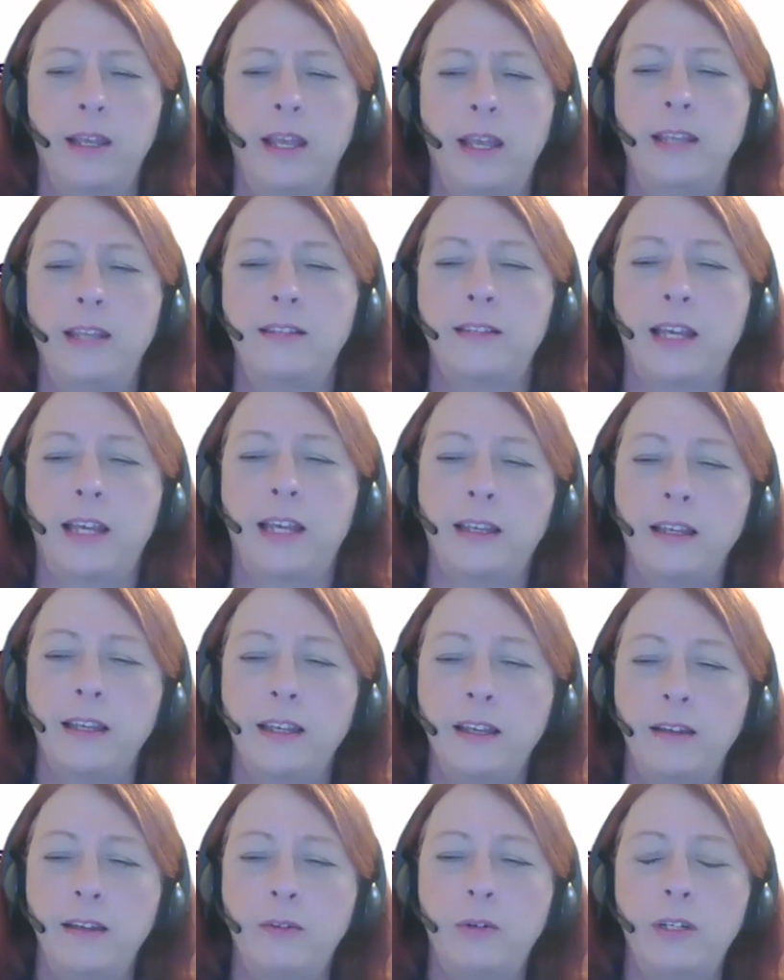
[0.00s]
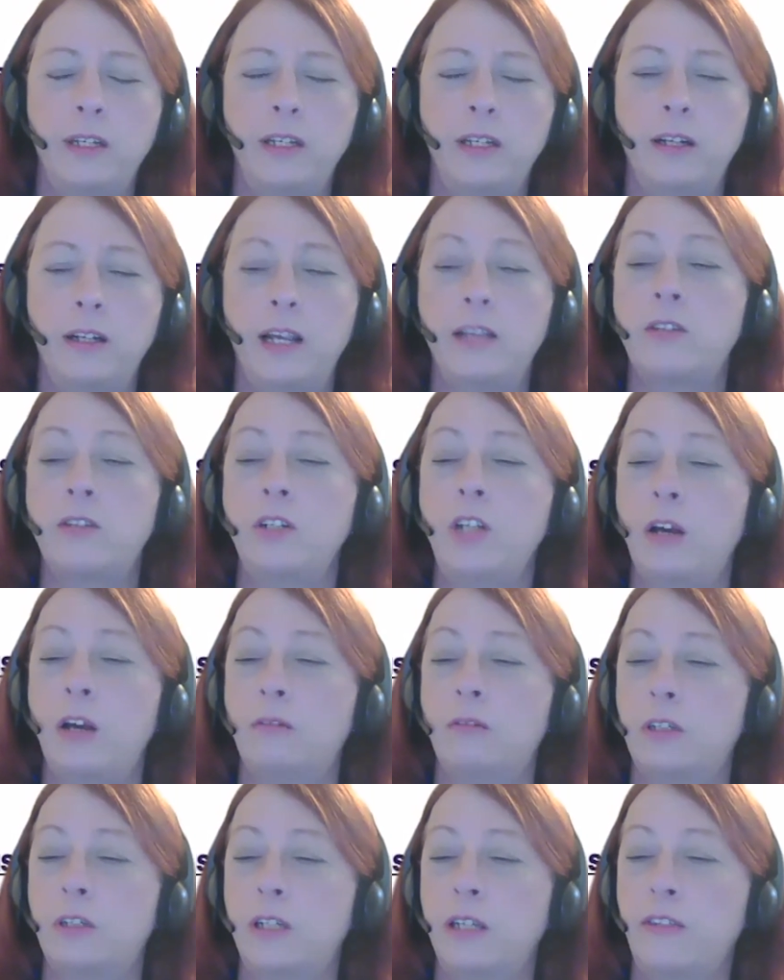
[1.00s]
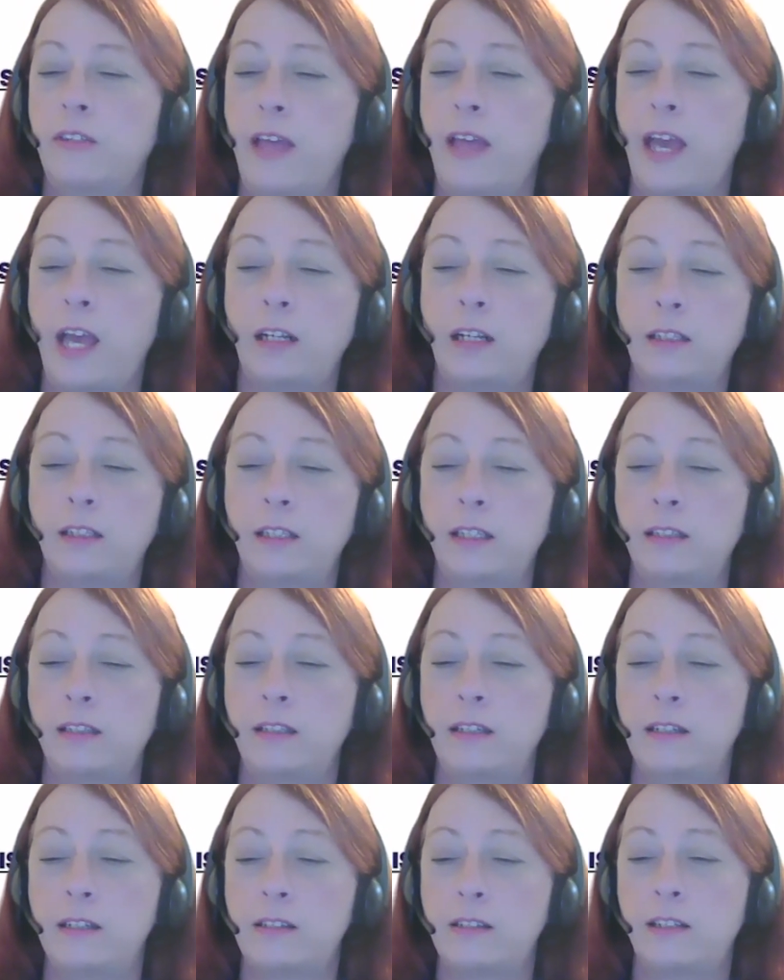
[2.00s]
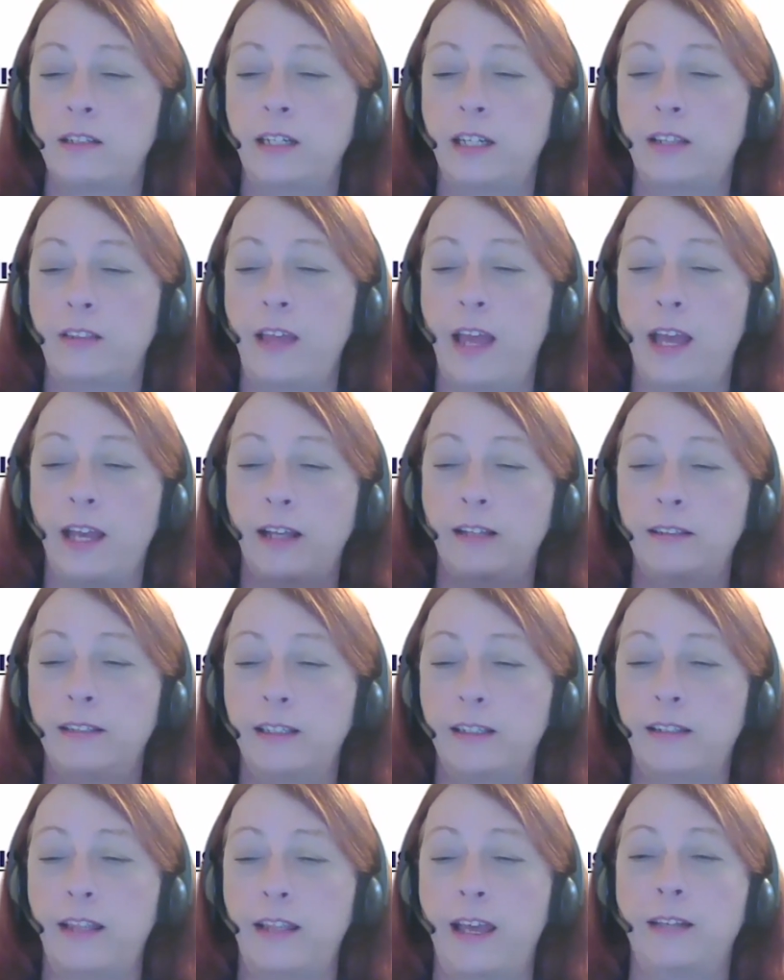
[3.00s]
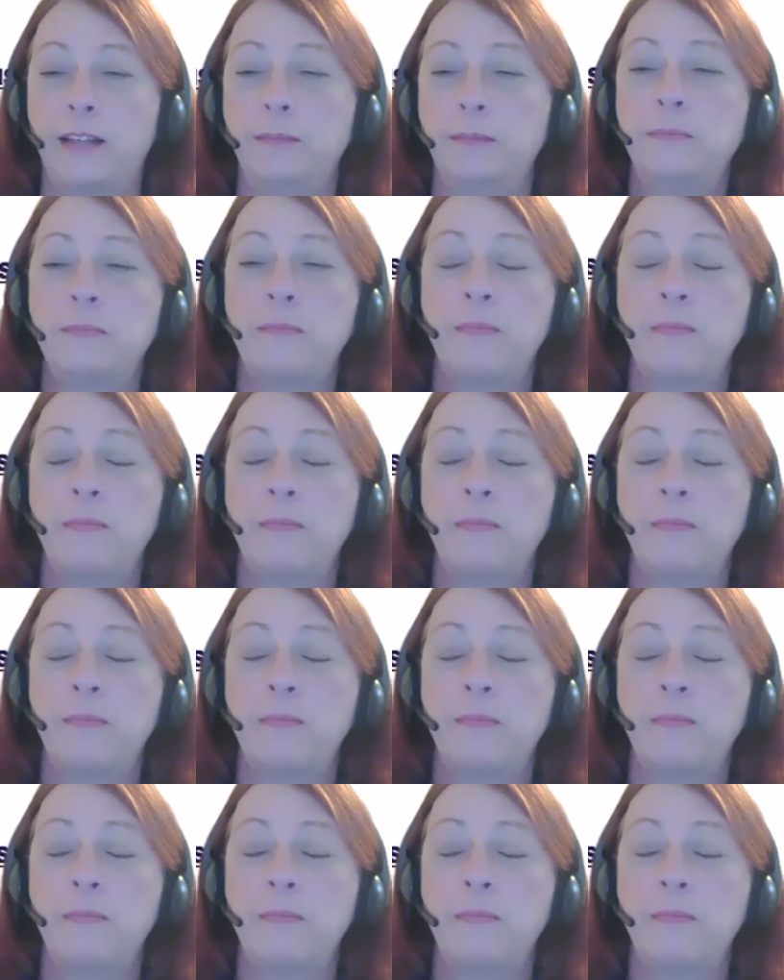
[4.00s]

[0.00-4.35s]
And he's like, Well, here. I said, No, click that, click this, click that, click that.